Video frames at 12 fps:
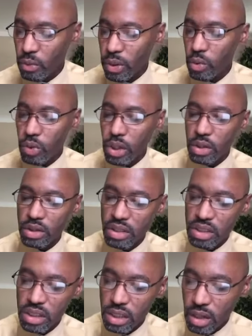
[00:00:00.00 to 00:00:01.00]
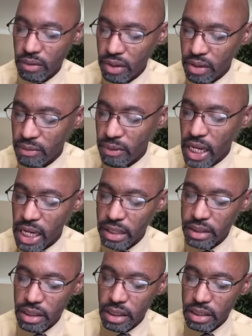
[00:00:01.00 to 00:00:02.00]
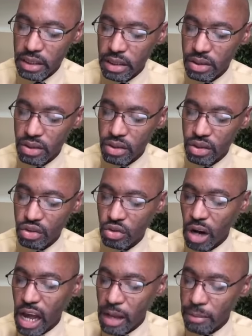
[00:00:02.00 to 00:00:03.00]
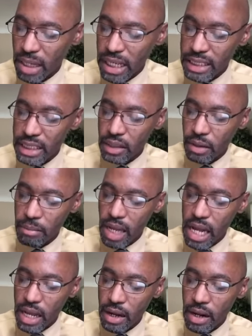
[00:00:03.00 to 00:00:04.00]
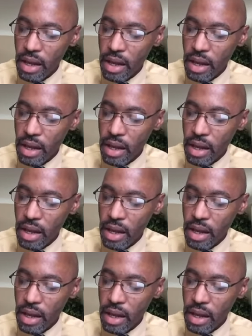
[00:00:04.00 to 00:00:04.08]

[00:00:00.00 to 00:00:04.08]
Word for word: we will discover divine justice described by Jeremiah,